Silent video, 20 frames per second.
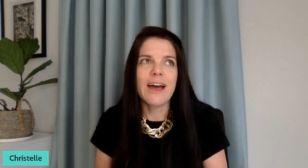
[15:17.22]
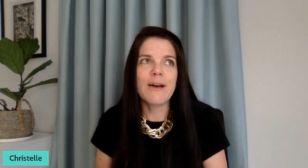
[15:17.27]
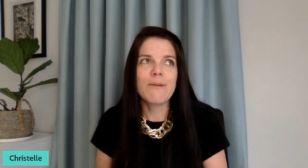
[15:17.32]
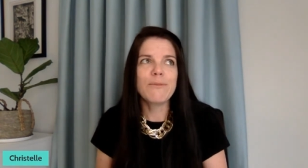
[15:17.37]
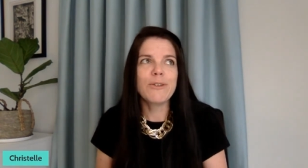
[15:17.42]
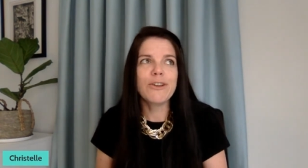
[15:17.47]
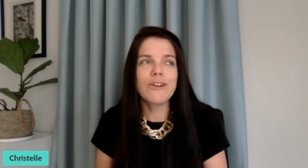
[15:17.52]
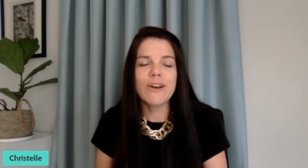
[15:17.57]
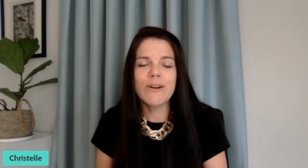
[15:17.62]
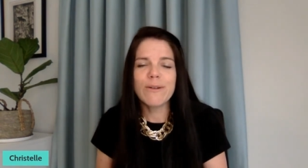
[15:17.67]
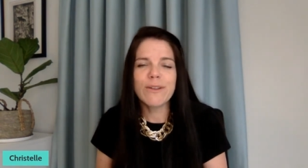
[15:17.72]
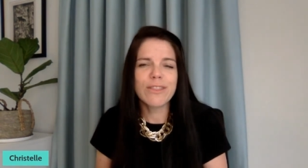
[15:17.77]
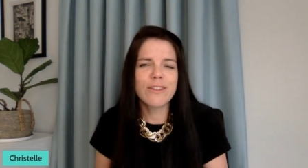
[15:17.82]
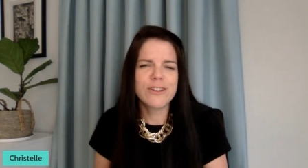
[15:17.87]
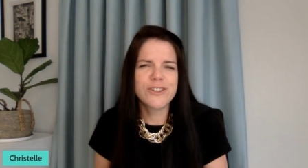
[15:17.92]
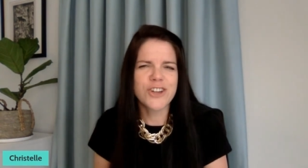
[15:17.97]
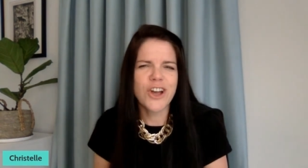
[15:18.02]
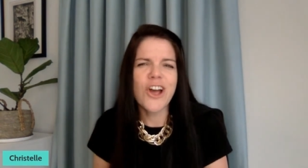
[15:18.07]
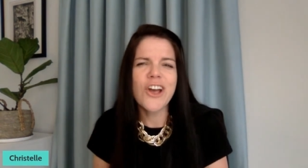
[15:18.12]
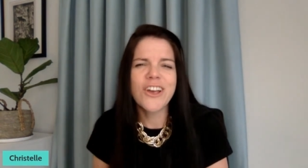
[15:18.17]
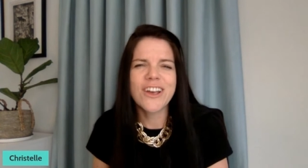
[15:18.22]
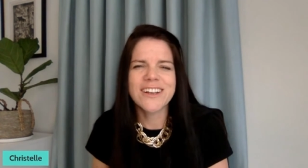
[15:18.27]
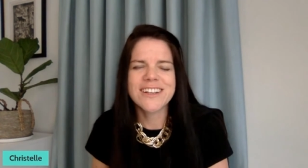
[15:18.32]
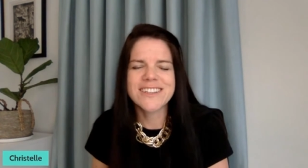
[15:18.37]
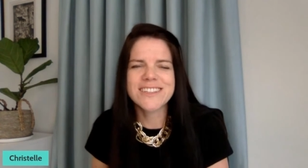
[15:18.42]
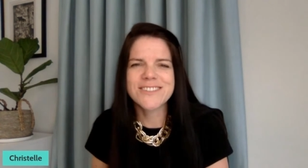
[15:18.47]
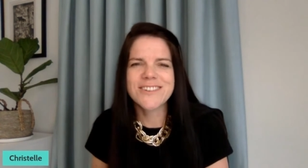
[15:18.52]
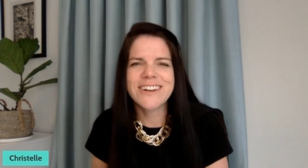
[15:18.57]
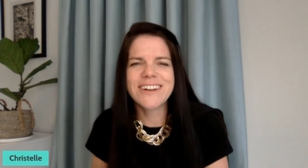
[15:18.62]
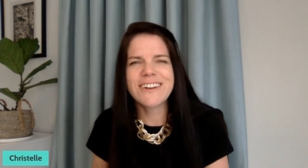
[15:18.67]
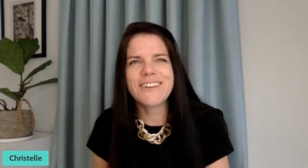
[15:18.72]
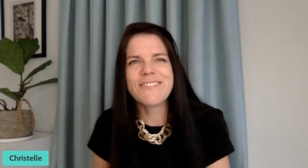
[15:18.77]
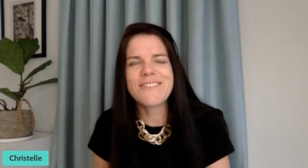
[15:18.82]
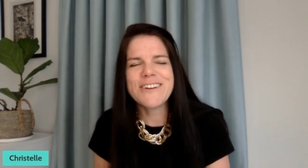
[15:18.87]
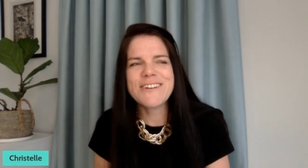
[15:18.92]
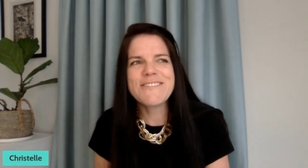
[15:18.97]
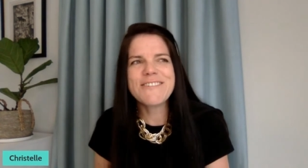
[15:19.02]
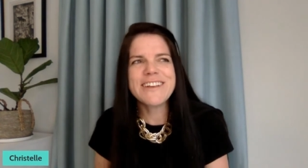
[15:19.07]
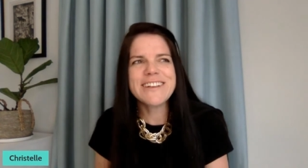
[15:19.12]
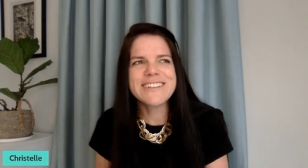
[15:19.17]
Um, you know what the joke is? When
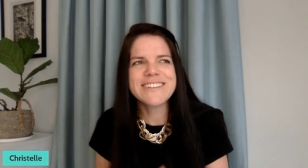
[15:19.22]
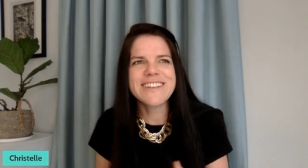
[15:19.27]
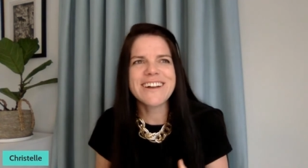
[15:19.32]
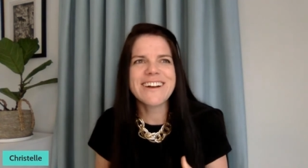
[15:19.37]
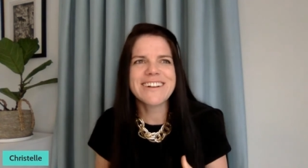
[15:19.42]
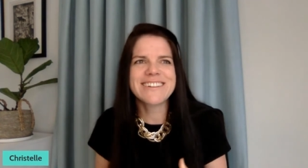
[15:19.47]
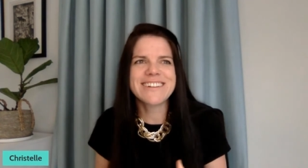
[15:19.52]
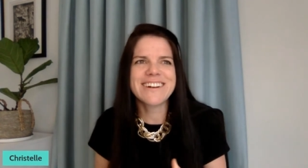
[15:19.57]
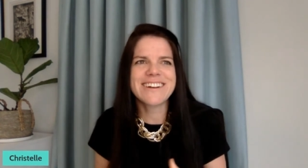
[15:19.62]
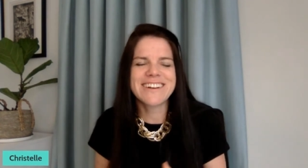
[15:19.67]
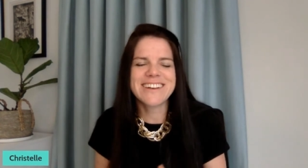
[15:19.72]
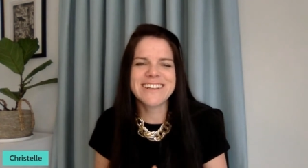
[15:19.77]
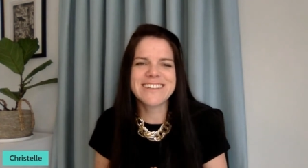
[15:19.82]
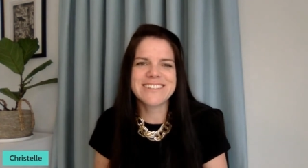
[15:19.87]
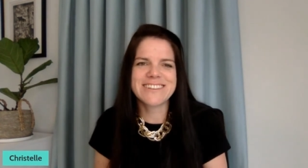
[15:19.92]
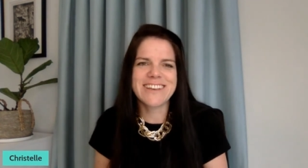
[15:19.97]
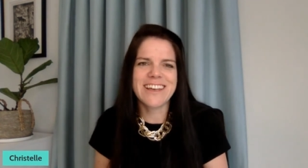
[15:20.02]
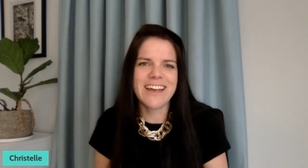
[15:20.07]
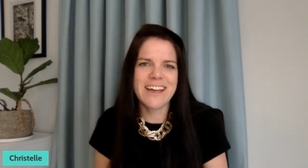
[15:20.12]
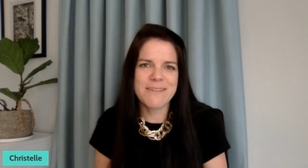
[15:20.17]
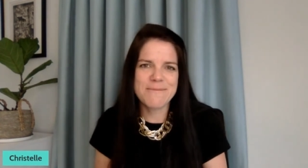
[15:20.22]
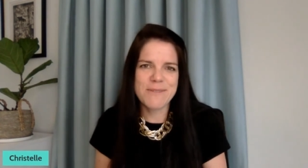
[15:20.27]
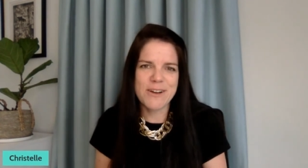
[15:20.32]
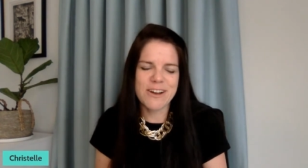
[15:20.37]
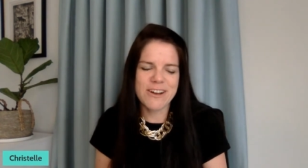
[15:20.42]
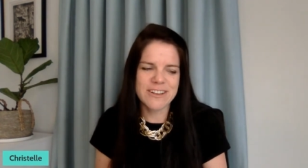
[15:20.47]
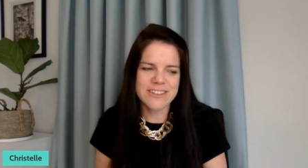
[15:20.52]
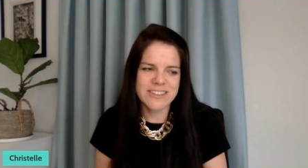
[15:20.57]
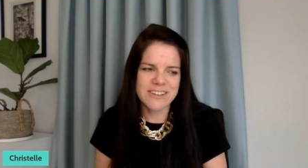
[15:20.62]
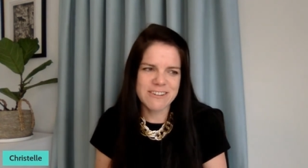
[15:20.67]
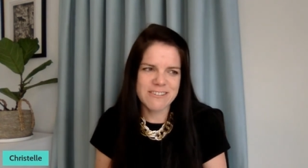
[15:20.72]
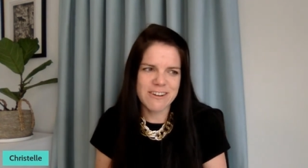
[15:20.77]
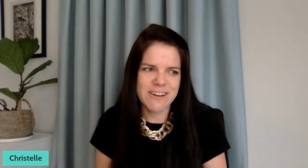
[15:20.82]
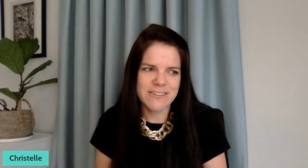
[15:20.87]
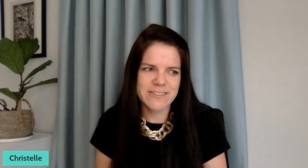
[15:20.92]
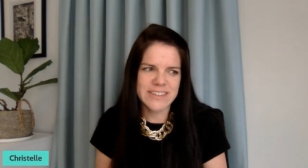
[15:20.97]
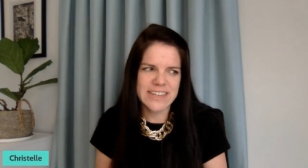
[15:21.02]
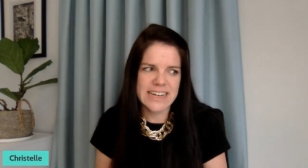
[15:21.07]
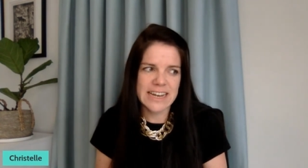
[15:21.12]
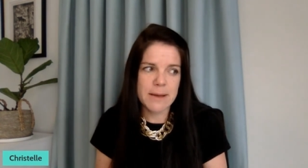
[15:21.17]
when we started our kids' um, arts and
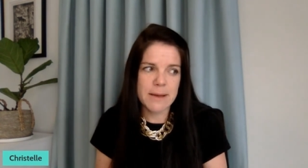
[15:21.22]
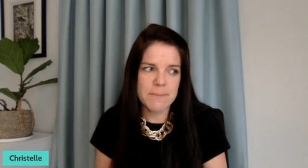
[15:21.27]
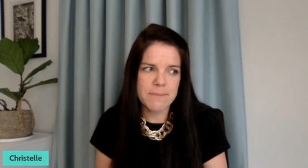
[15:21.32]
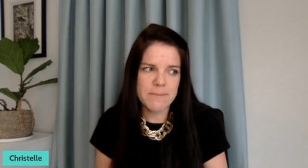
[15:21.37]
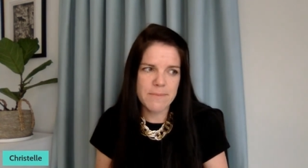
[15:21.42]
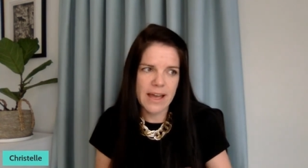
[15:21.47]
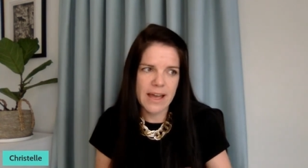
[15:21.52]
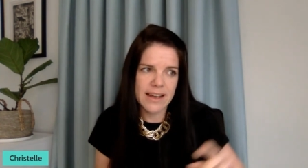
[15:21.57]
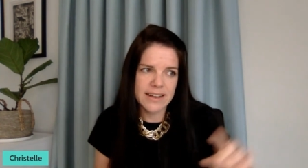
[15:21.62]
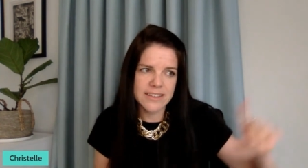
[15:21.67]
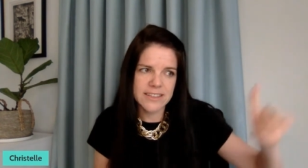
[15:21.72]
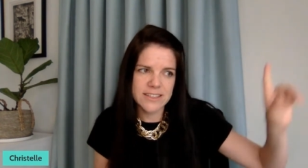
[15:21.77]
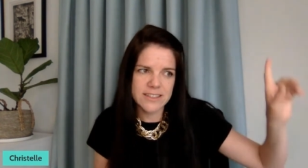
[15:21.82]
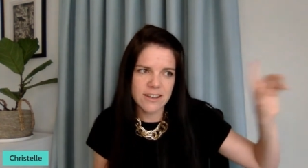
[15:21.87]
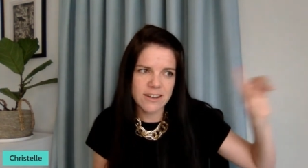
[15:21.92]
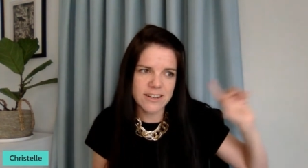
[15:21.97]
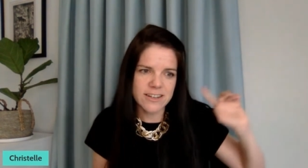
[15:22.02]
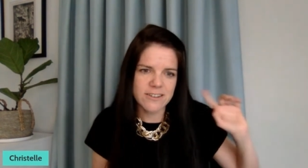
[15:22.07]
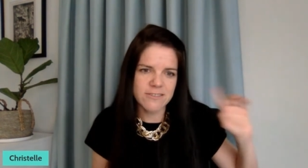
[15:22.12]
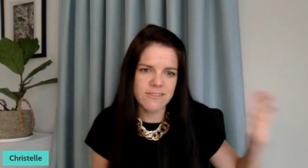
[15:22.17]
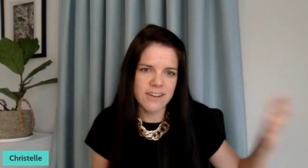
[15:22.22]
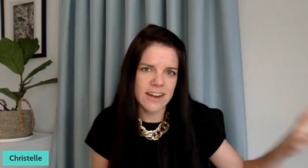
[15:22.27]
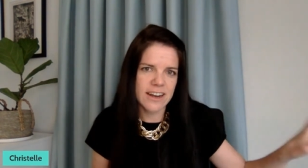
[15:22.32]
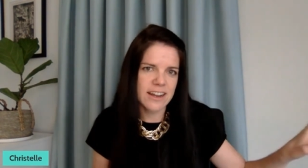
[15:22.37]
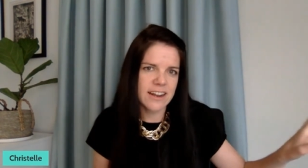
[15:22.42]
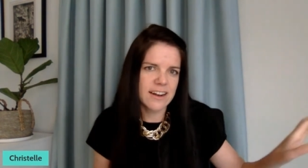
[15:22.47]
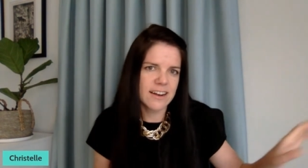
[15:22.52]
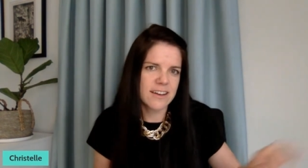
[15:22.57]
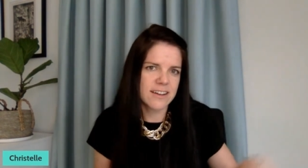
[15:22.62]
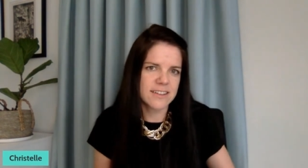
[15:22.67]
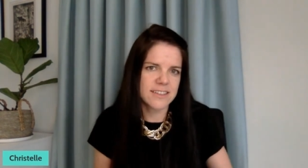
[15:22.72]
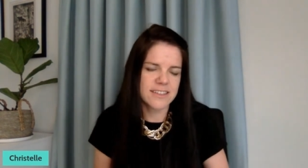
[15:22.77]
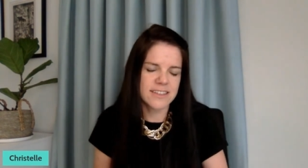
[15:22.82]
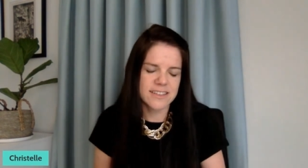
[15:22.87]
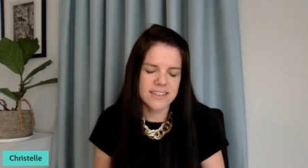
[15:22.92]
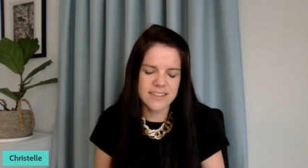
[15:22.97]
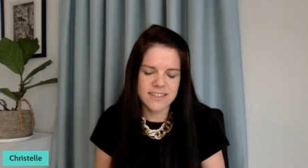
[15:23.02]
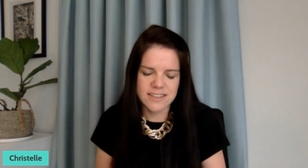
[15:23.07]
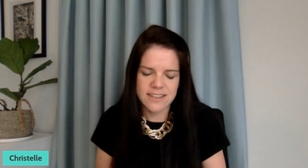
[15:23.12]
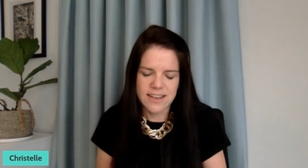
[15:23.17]
crafts club, I started running
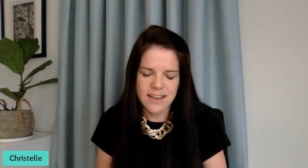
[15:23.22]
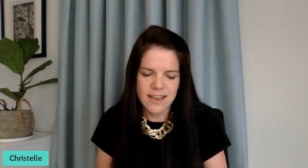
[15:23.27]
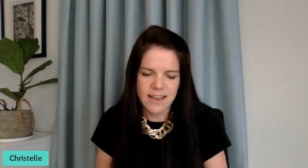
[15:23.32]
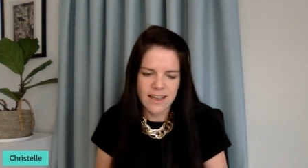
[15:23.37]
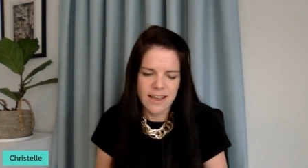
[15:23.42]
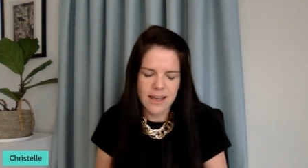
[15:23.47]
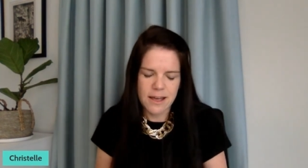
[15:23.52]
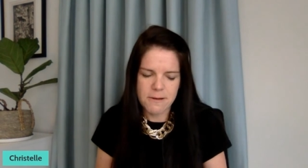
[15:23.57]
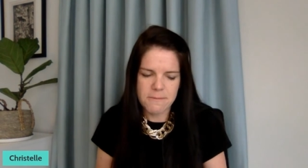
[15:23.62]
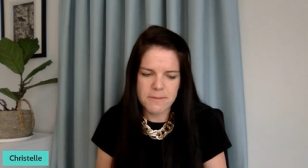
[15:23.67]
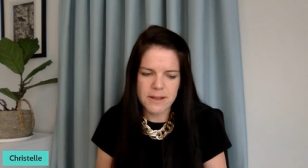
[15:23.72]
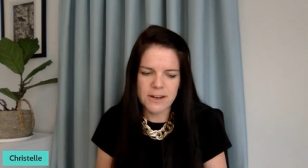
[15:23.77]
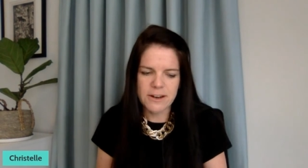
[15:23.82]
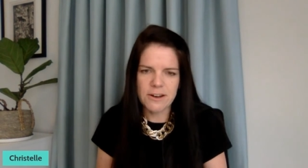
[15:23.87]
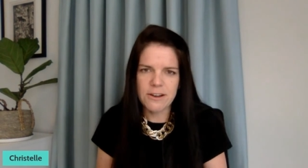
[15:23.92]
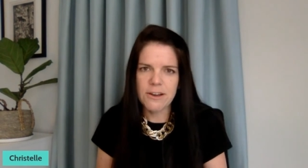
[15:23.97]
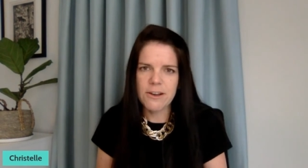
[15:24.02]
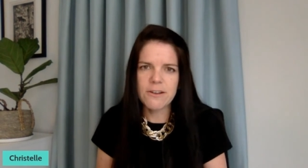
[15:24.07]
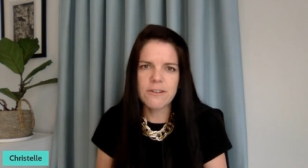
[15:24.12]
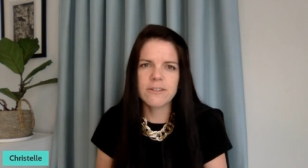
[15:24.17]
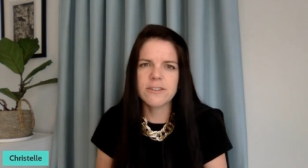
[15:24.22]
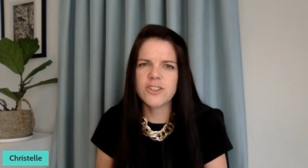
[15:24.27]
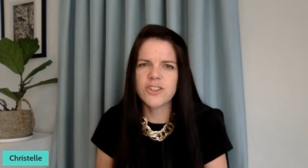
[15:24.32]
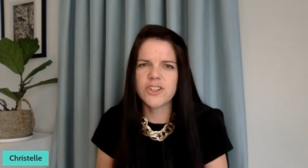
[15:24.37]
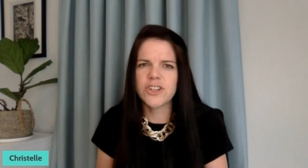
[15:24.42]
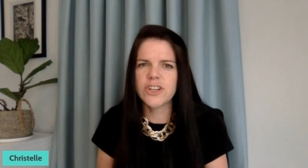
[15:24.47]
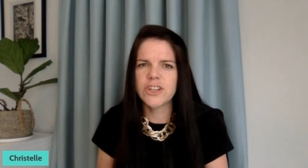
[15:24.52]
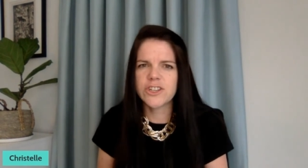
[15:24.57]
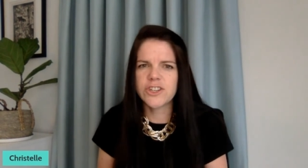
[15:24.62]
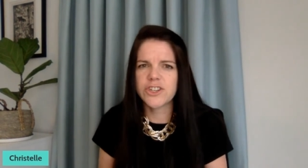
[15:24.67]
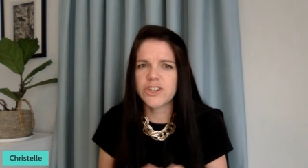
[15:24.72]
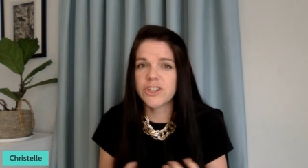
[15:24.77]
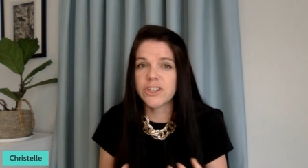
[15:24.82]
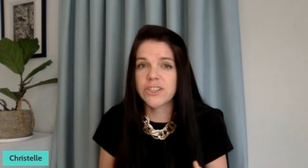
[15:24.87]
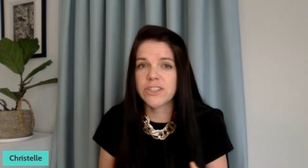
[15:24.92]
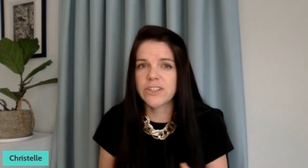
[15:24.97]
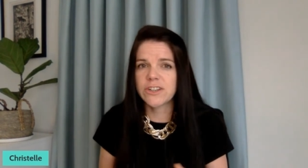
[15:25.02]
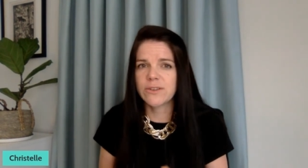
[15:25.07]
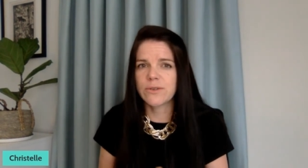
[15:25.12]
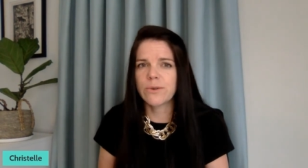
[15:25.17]
classes um, in a local church,
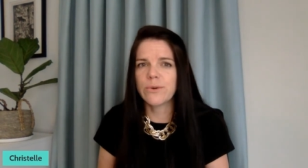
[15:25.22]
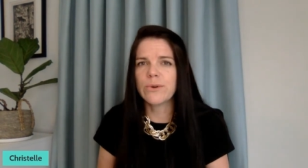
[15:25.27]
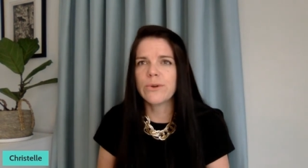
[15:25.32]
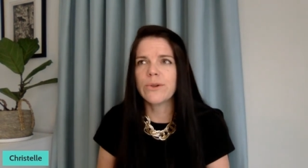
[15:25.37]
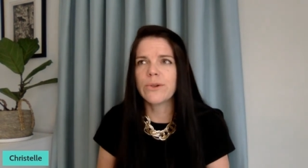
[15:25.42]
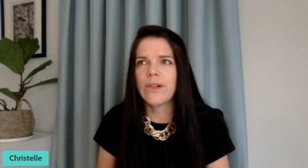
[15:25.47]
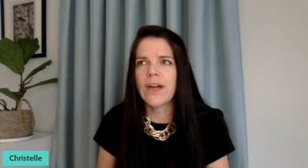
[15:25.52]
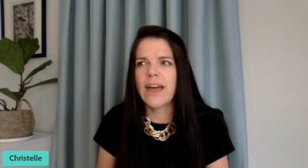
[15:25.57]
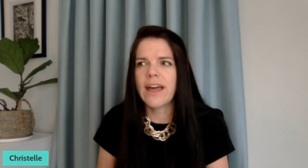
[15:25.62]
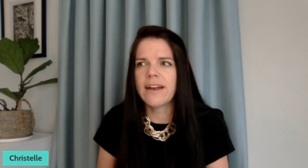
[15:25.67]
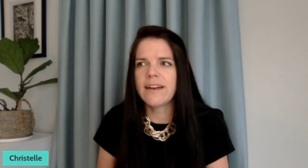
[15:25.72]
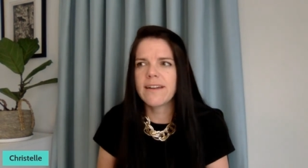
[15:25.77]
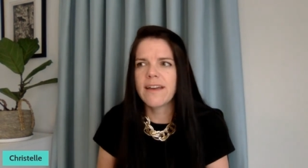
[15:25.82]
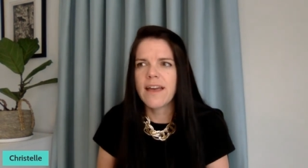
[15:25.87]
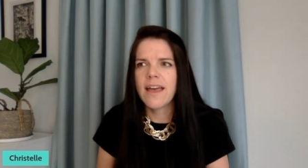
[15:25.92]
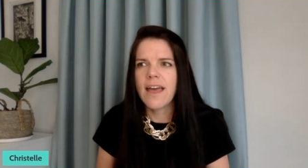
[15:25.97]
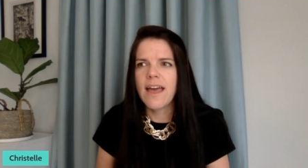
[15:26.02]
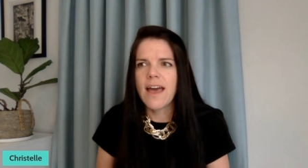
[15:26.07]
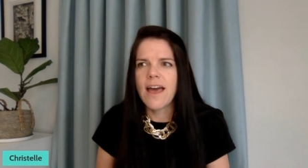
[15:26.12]
just the hall, and